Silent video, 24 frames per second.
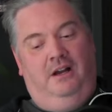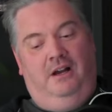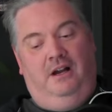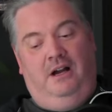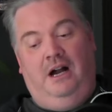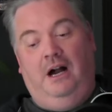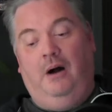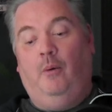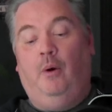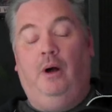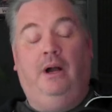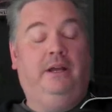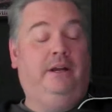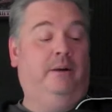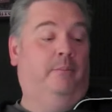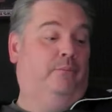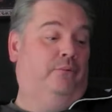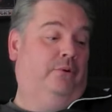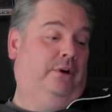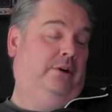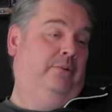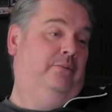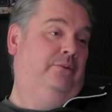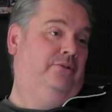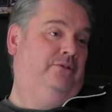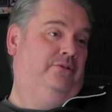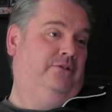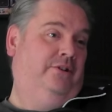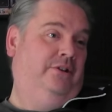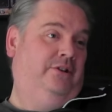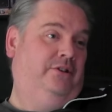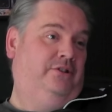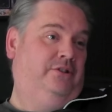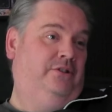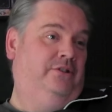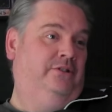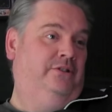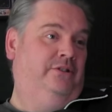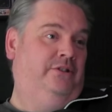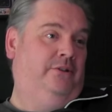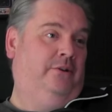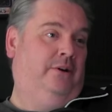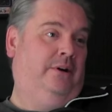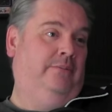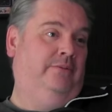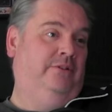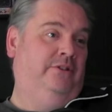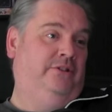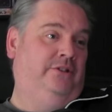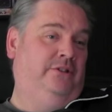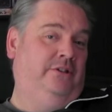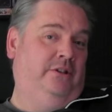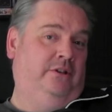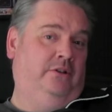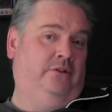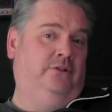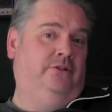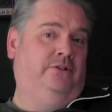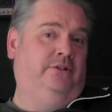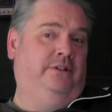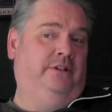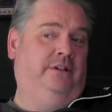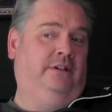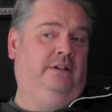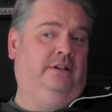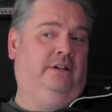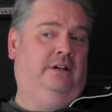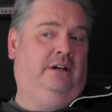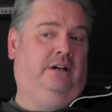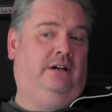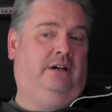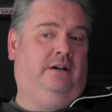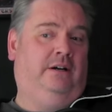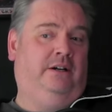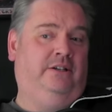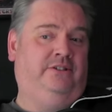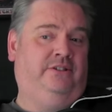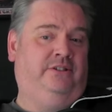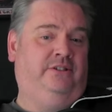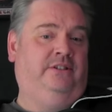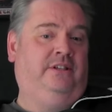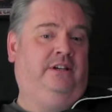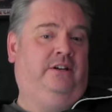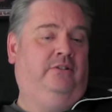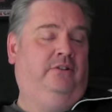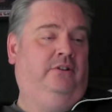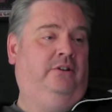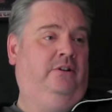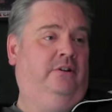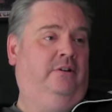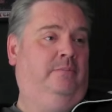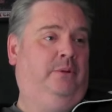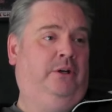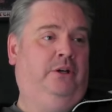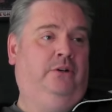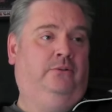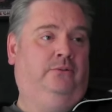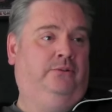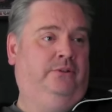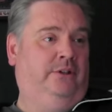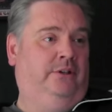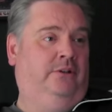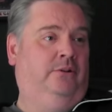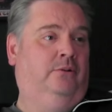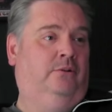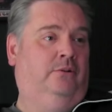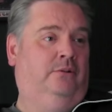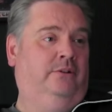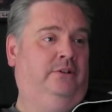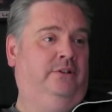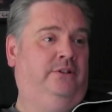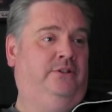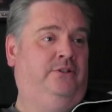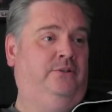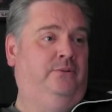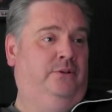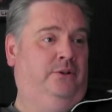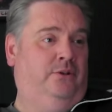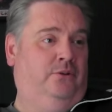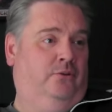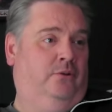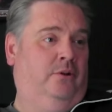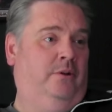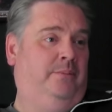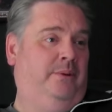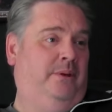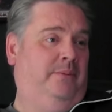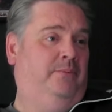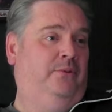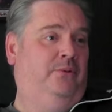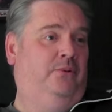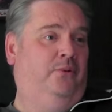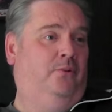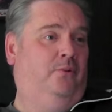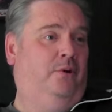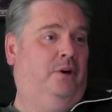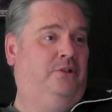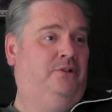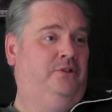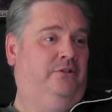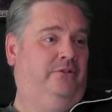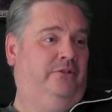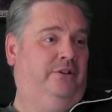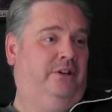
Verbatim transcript: Uh, well, I'm going to break with tradition. So okay. obviously, usually uh, I sit down here, and my only goal is to annoy people who watch your